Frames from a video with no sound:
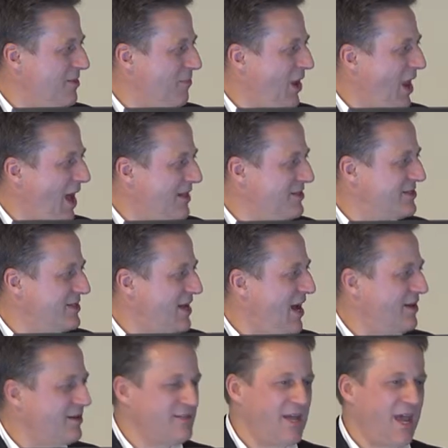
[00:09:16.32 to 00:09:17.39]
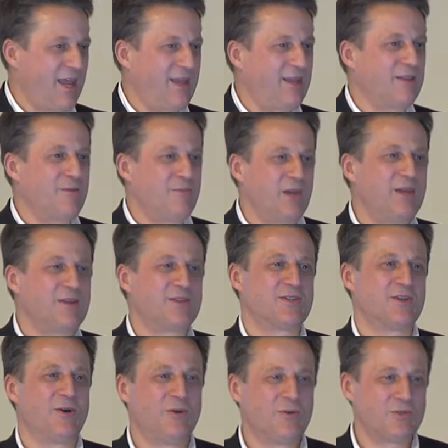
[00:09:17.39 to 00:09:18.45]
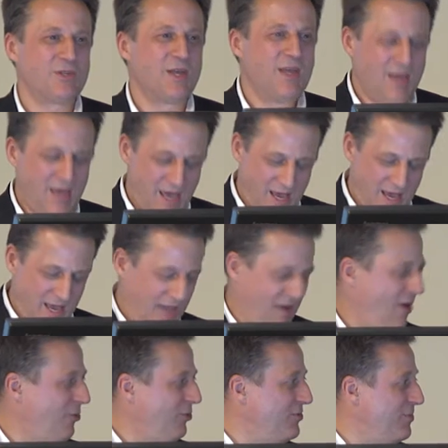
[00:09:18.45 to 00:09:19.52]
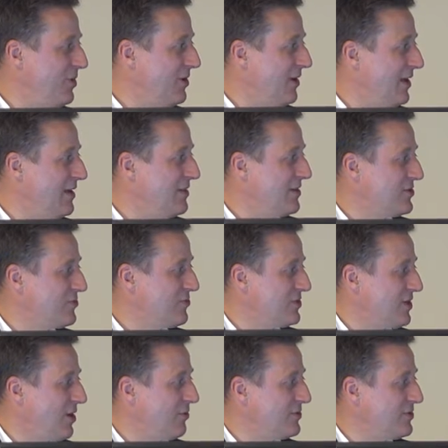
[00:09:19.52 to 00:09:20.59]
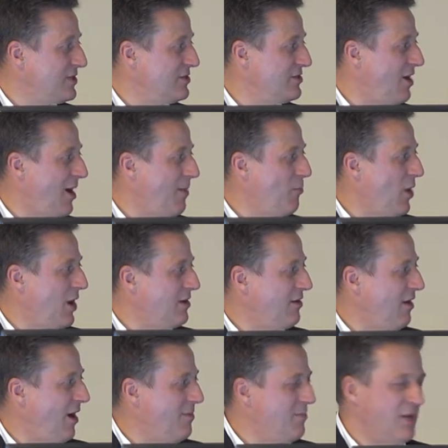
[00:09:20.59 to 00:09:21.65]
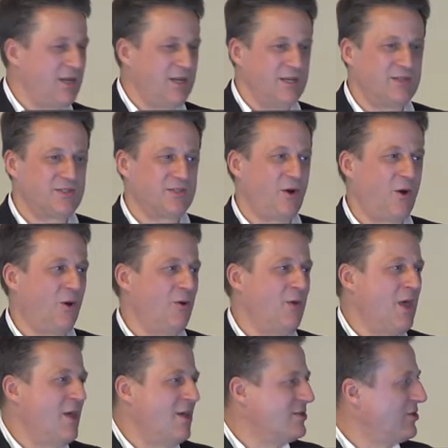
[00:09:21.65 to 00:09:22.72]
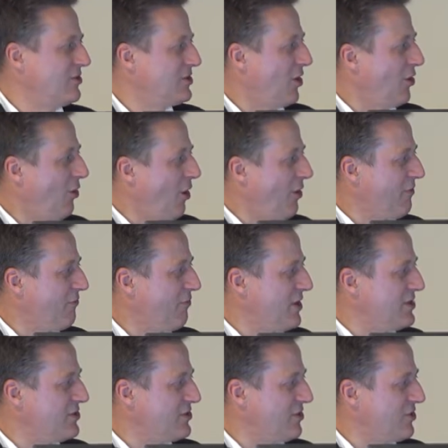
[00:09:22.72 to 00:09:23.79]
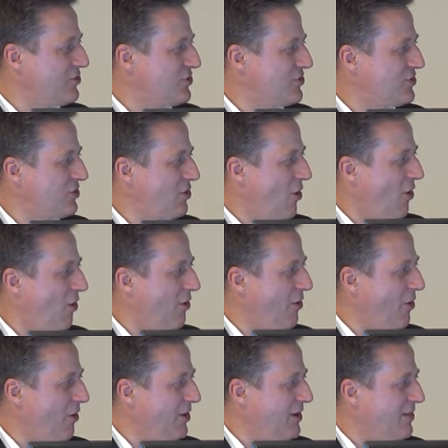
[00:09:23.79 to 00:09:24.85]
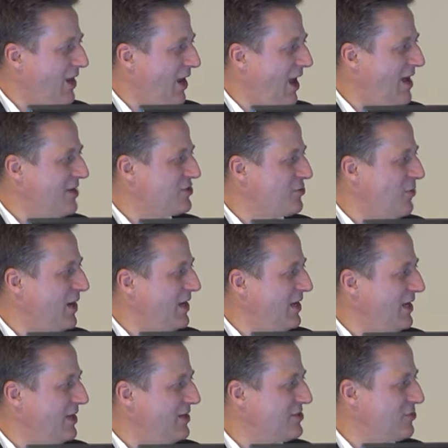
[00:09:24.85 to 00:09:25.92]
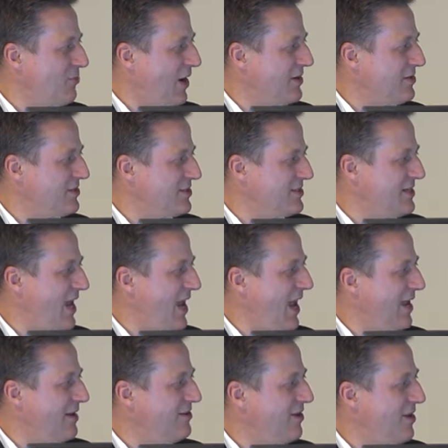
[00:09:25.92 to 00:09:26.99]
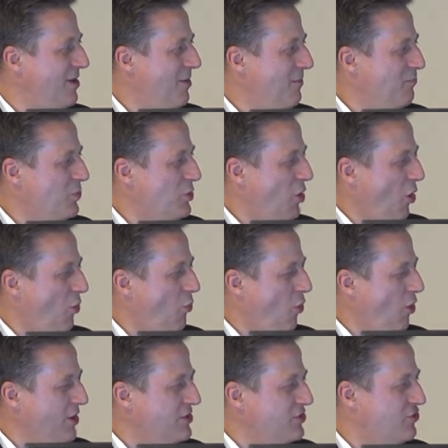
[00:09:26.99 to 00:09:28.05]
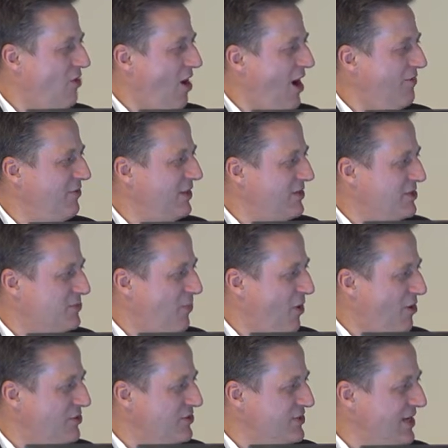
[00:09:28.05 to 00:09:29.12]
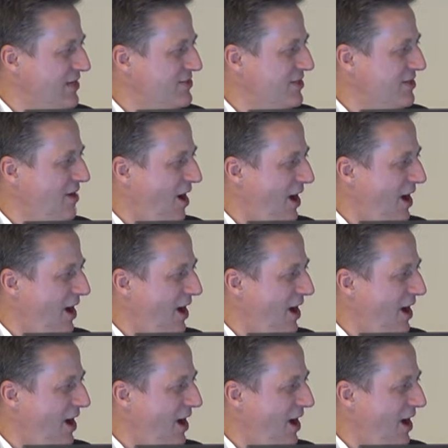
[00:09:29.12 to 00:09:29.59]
the blood start attacking the beta cells, and ultimately this results in type 1 diabetes. So there's a lot of research has gone on in the last 20 years to understand, you know, what is driving this process, and